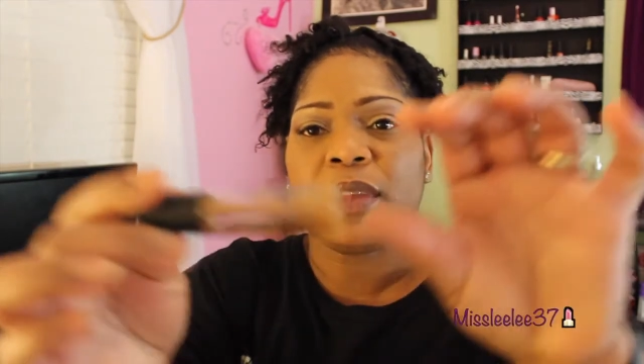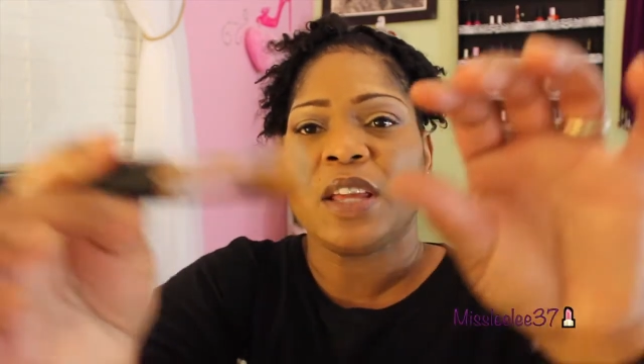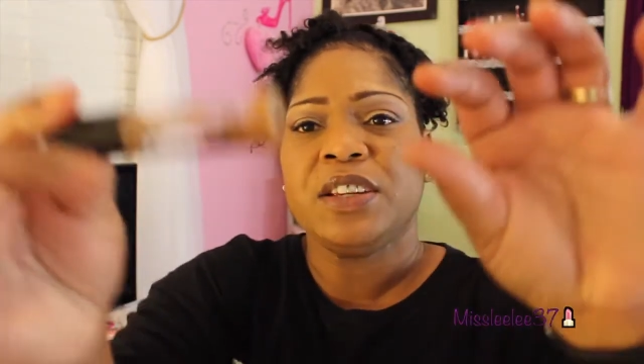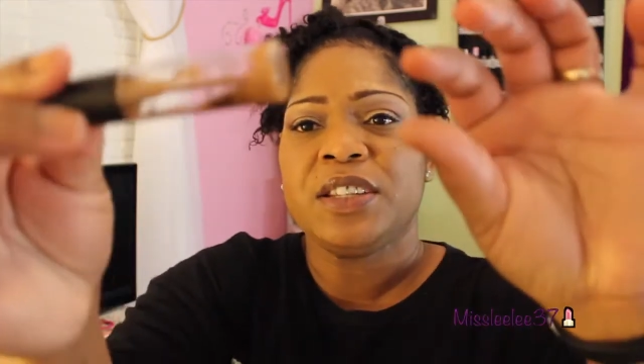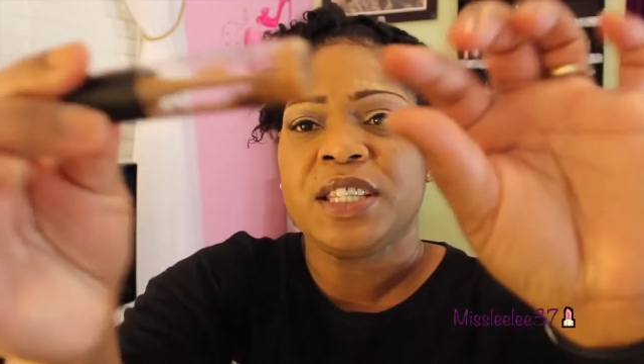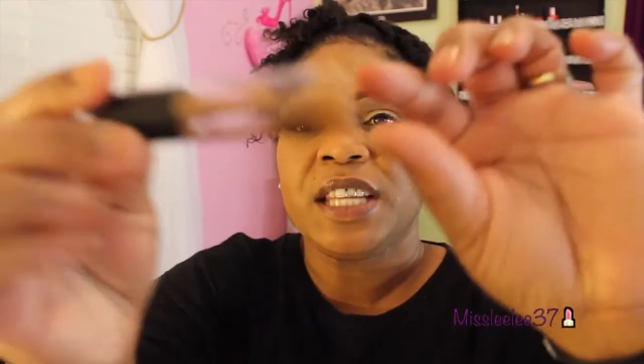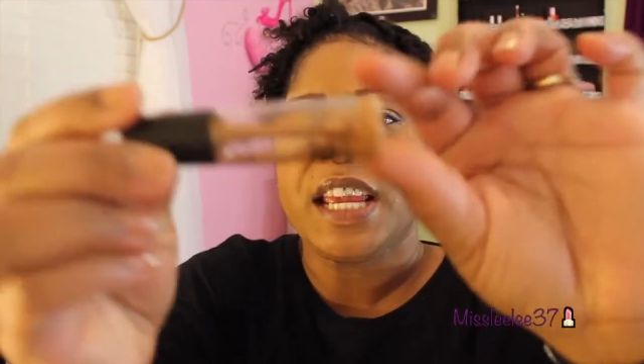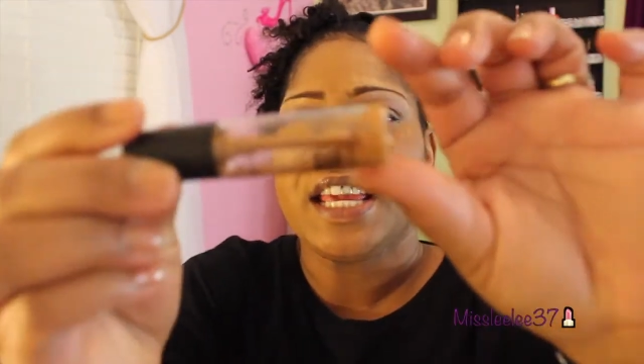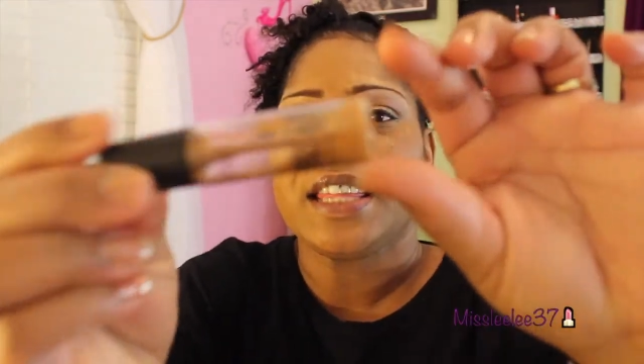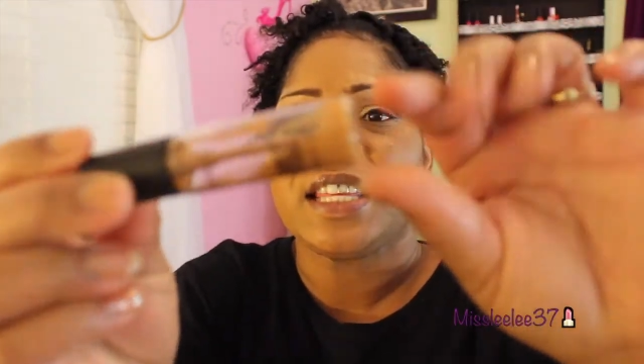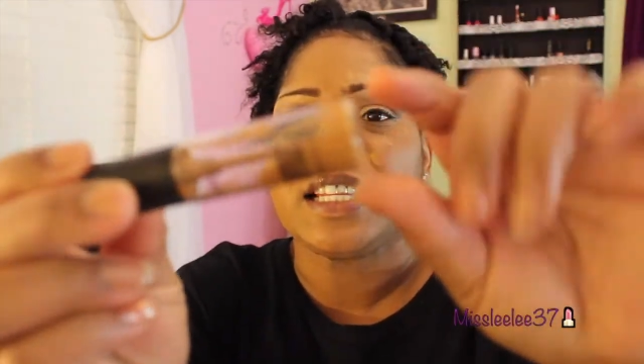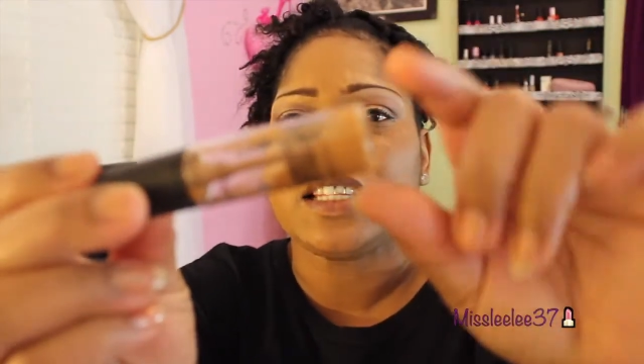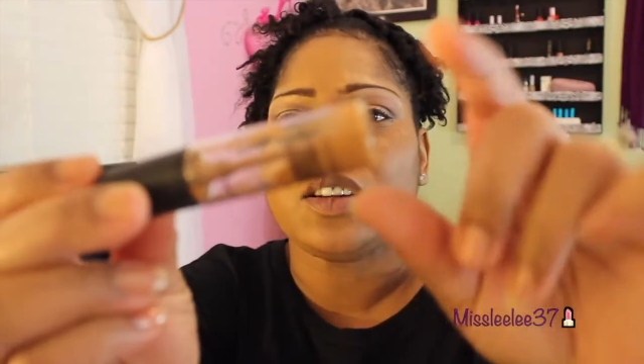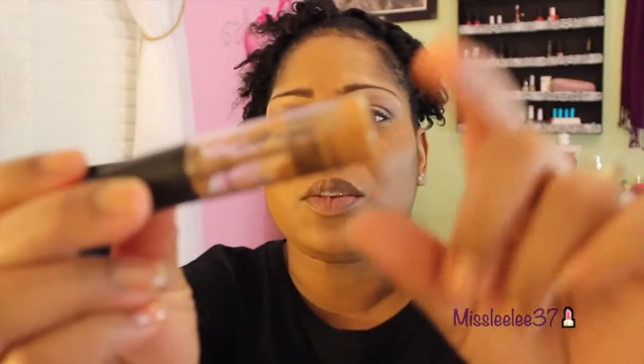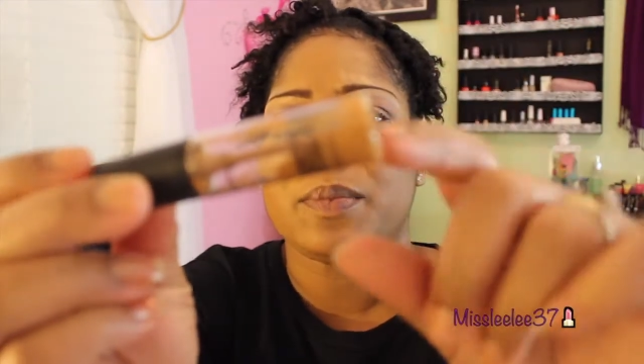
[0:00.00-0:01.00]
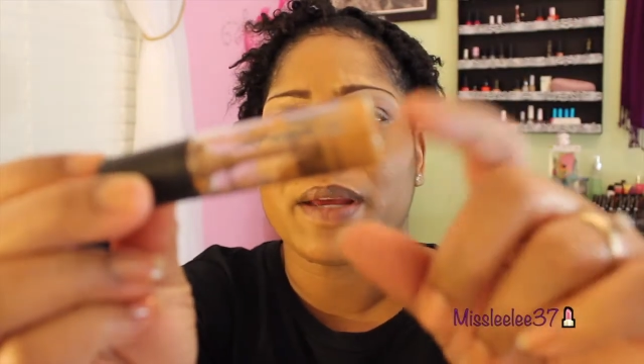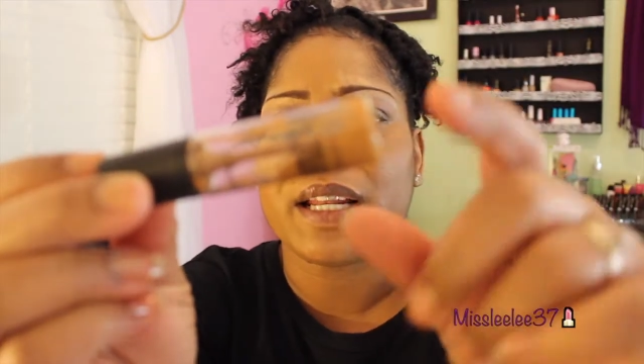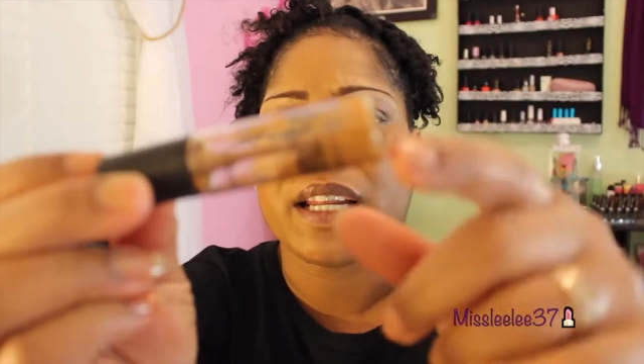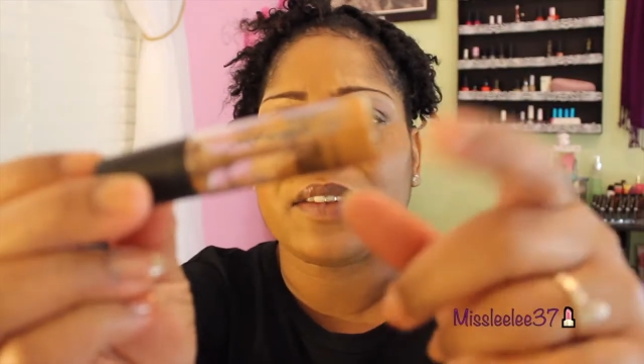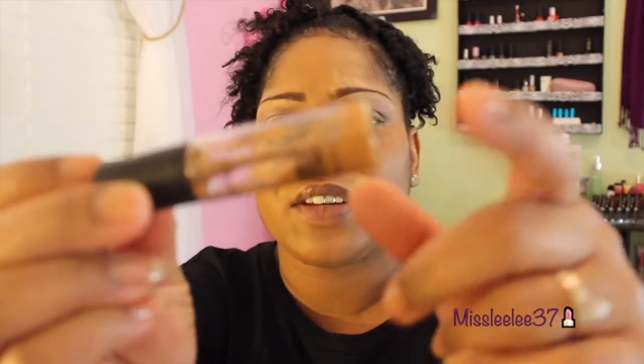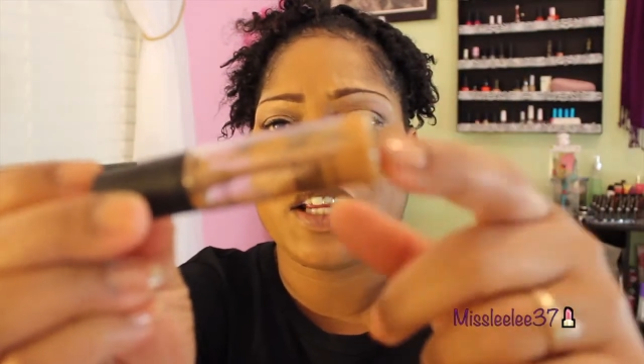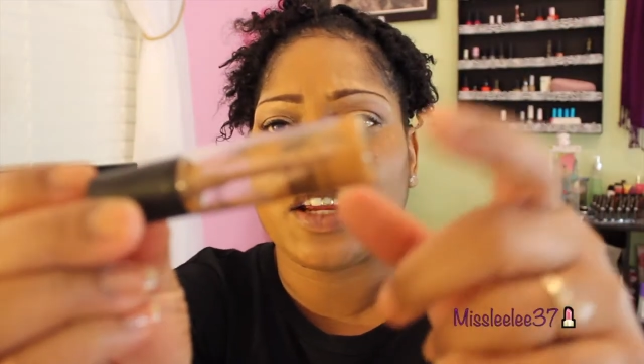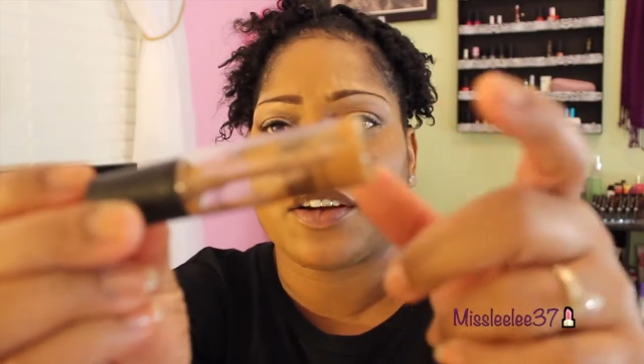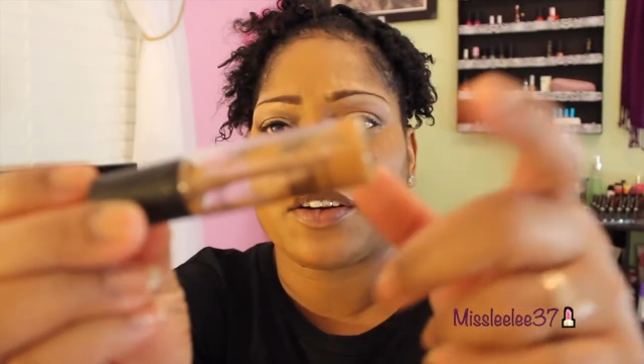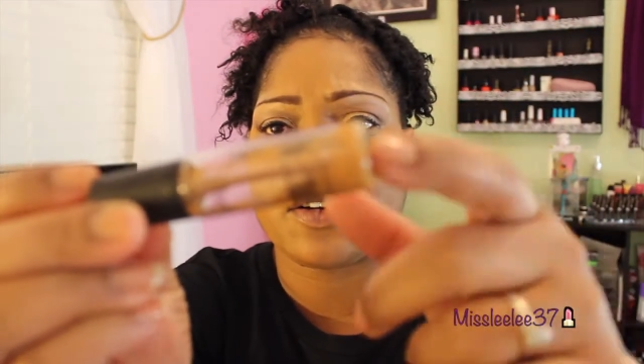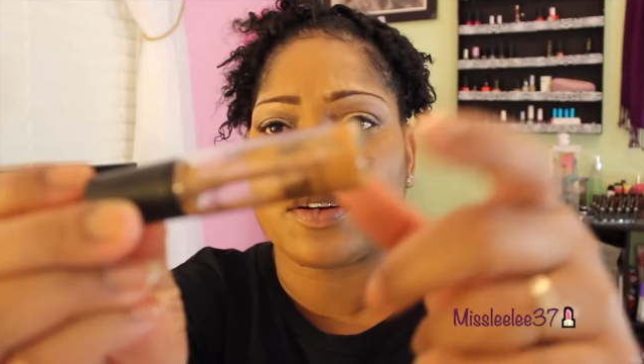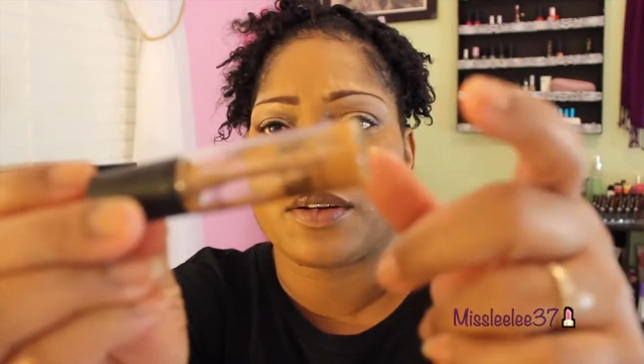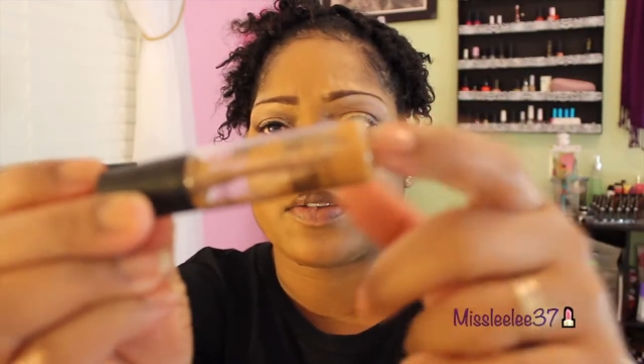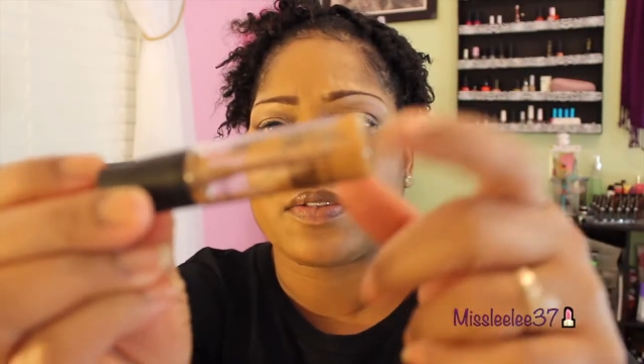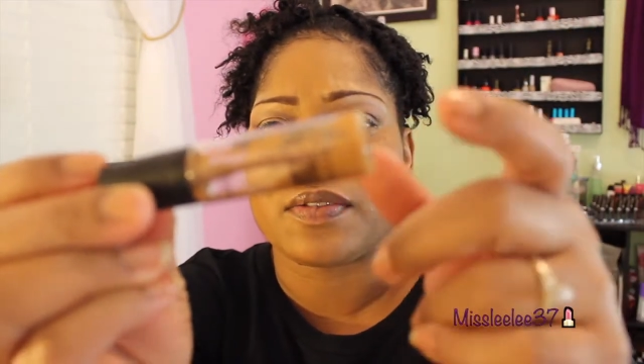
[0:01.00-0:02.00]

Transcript: You see this little bit left here?